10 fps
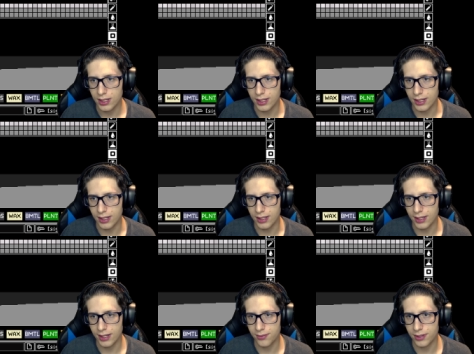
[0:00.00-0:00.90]

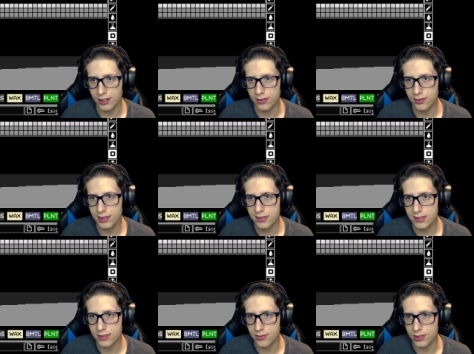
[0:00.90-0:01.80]
How we're gonna do this
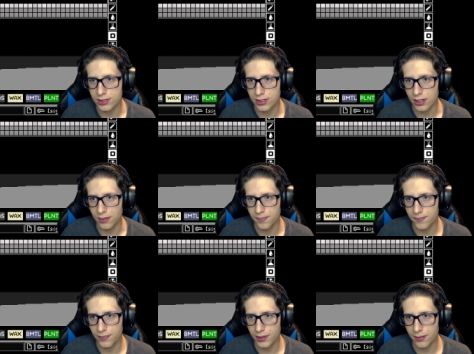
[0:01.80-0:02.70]
is we're just gonna
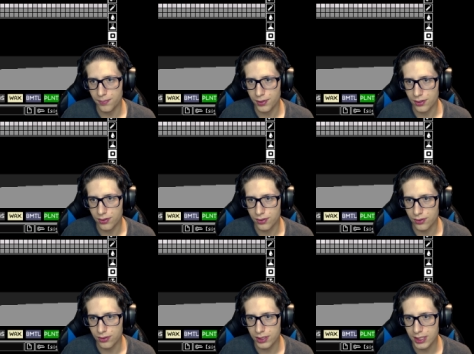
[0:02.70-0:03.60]
put a
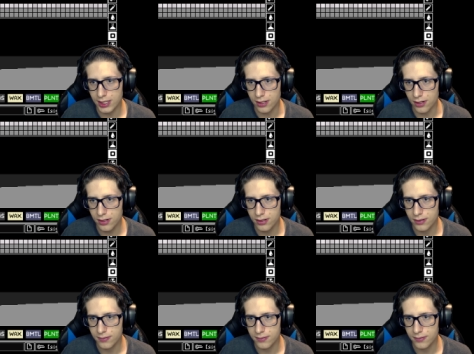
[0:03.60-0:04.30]
hole here.